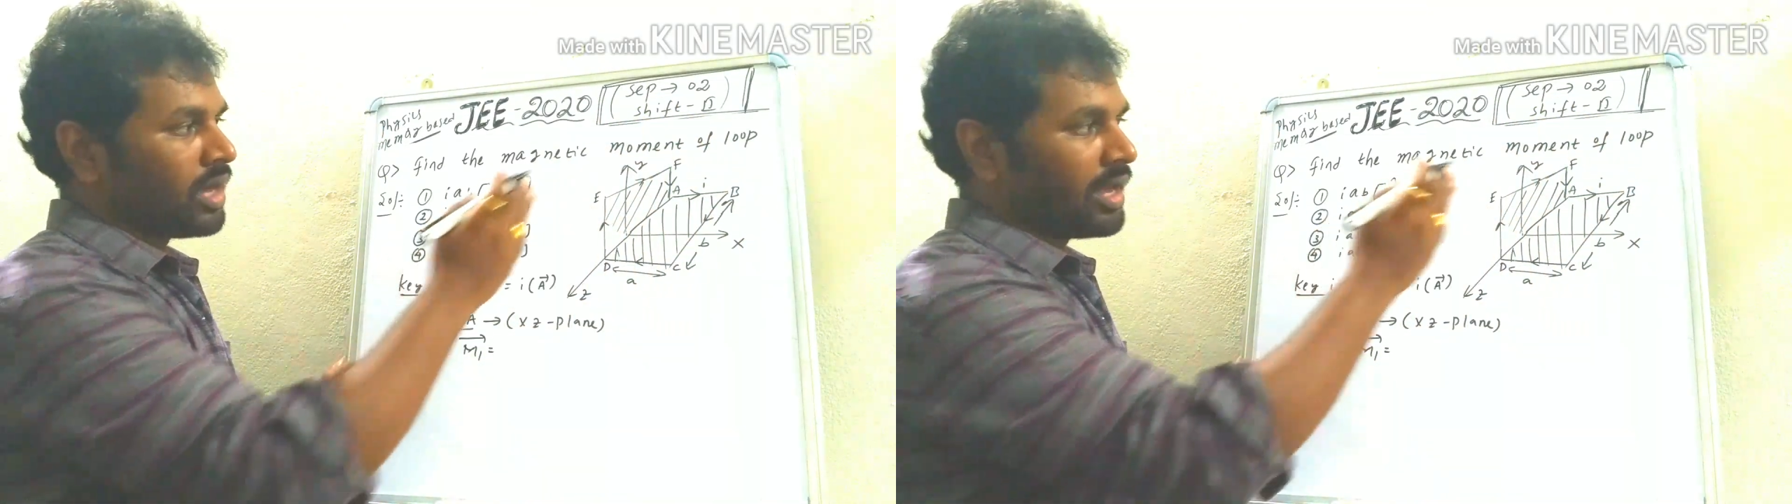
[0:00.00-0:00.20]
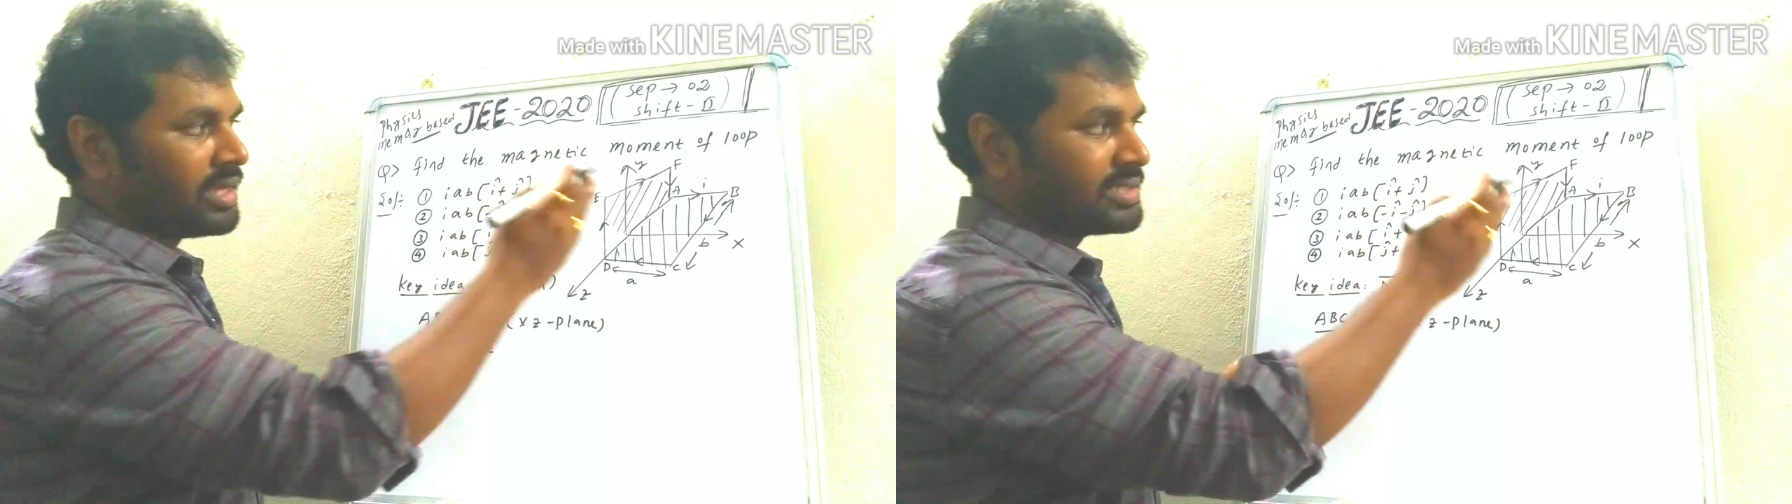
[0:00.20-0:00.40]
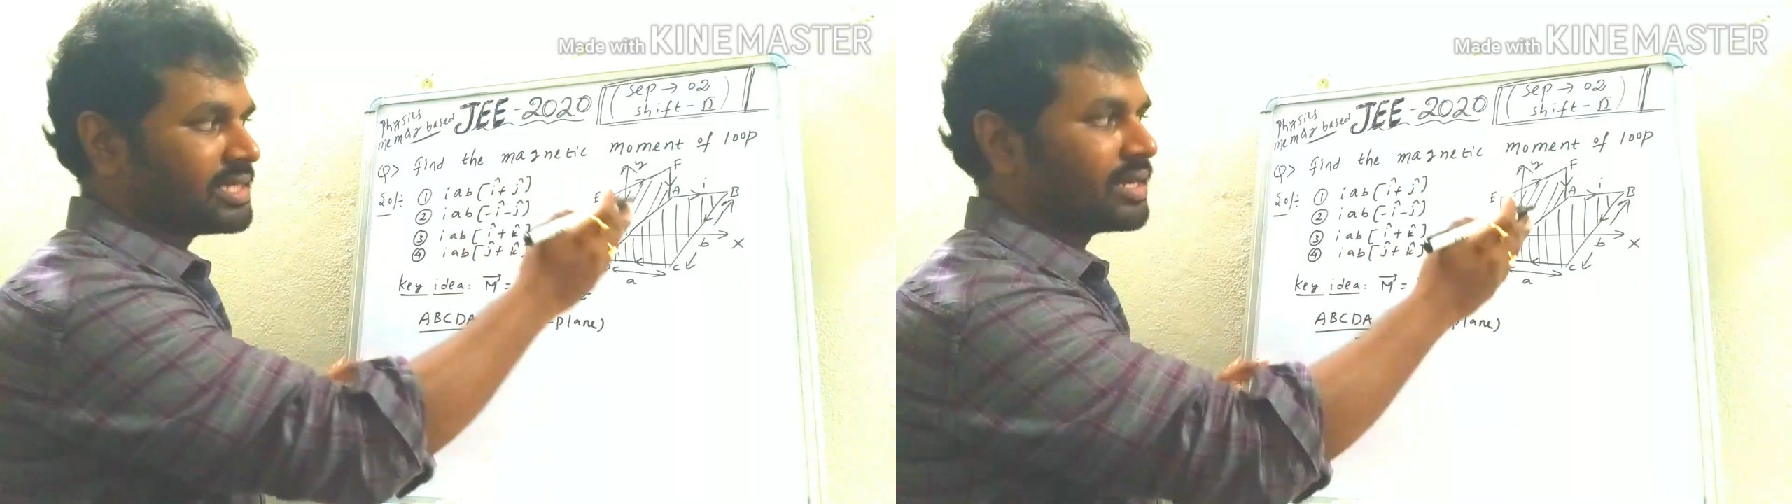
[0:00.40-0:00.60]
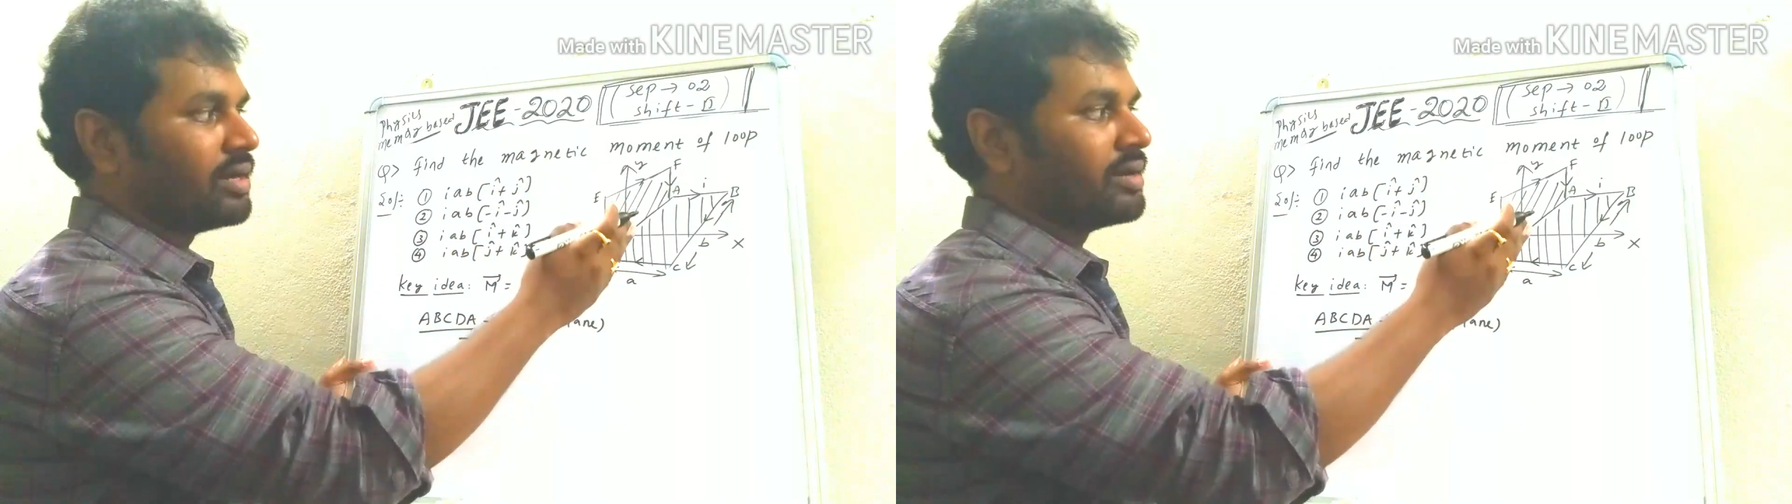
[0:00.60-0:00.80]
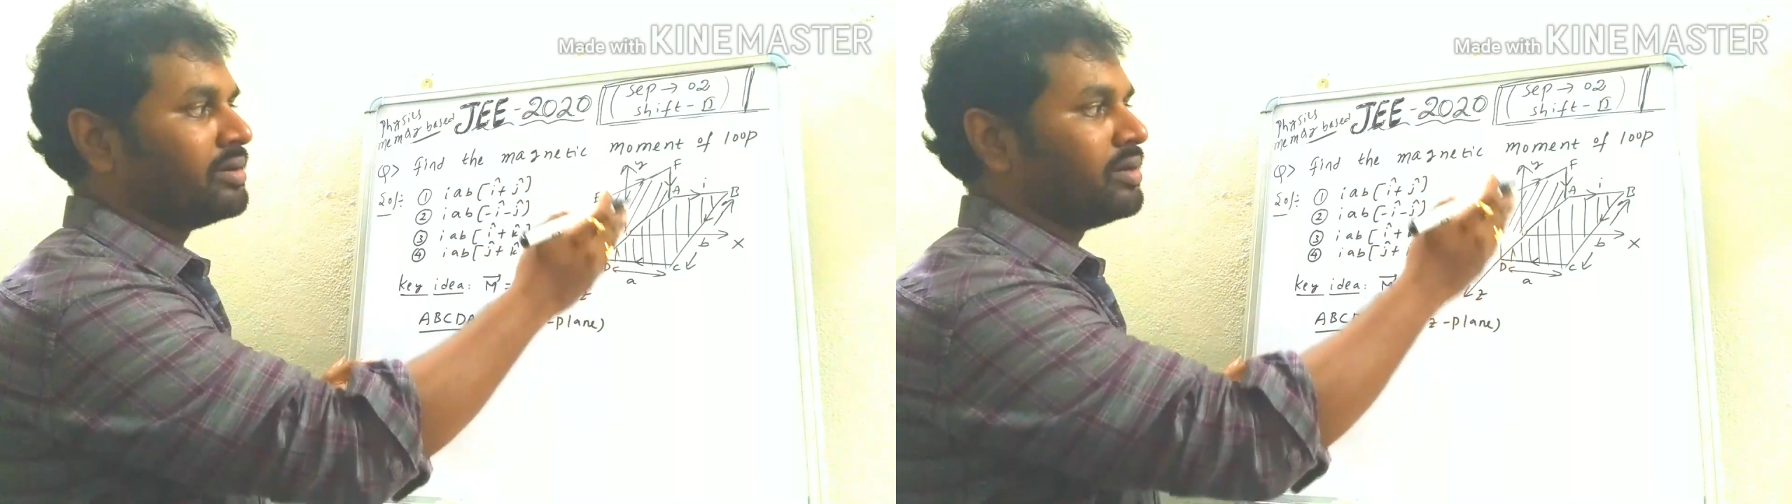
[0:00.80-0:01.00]
I is the
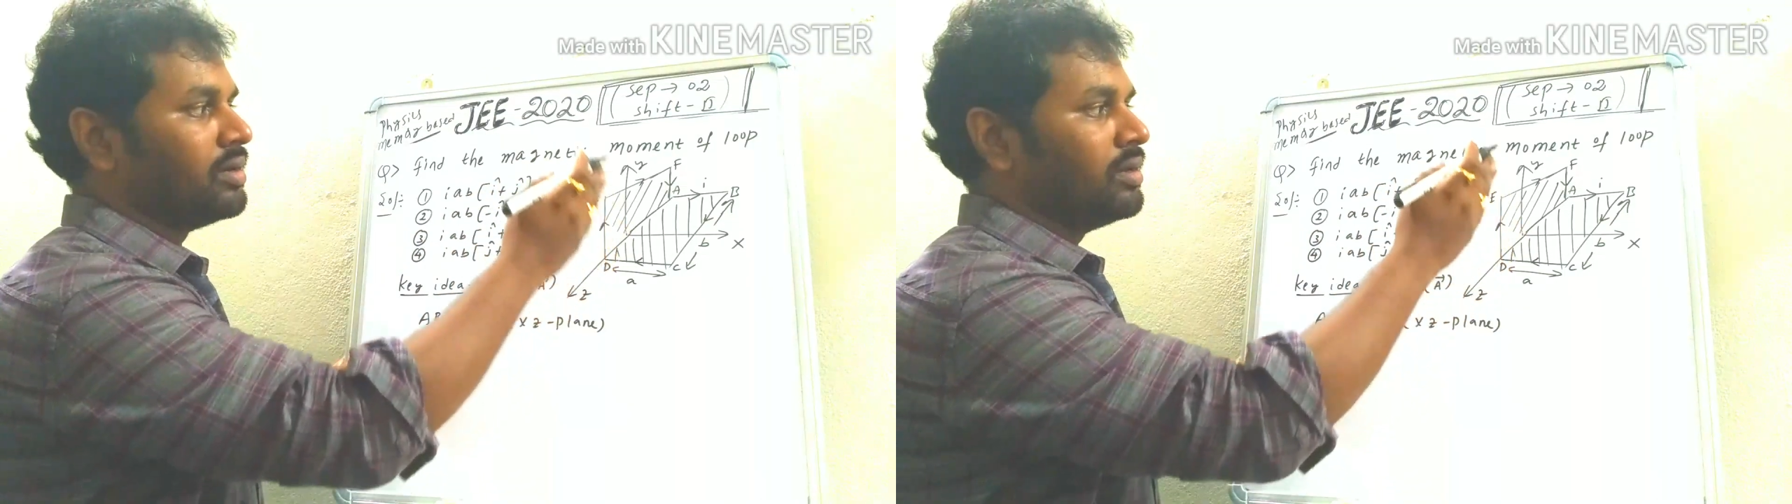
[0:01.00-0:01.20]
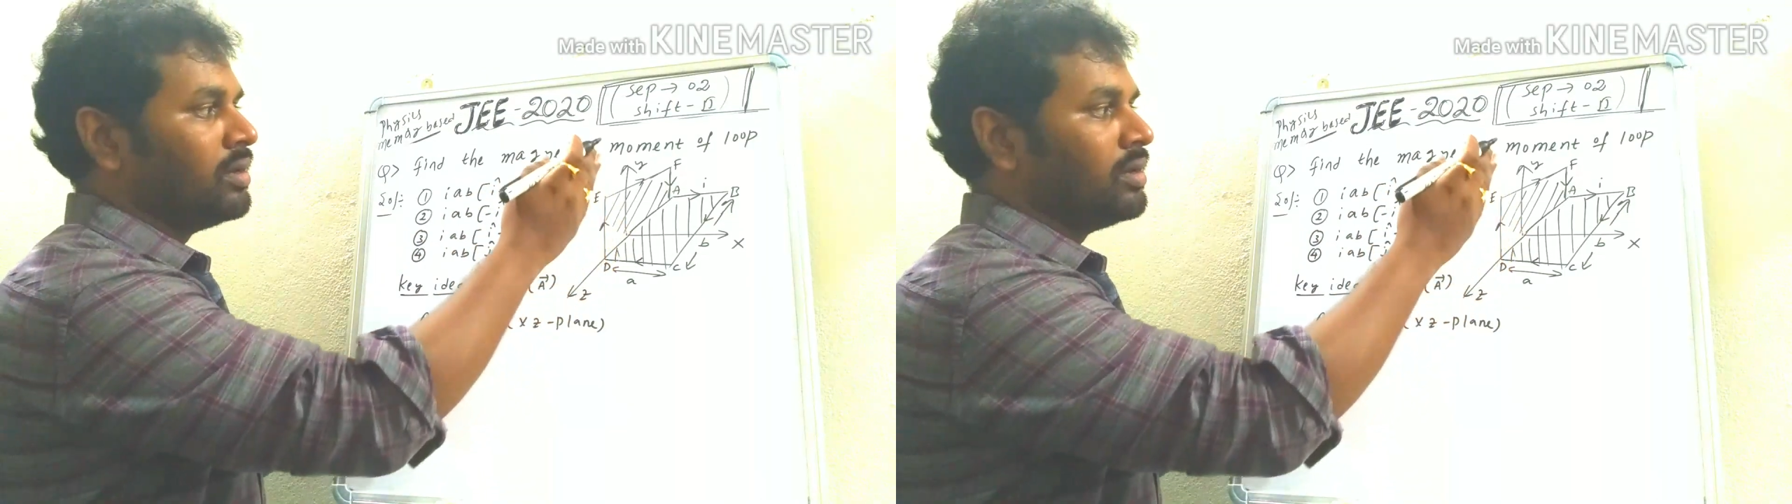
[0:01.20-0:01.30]
current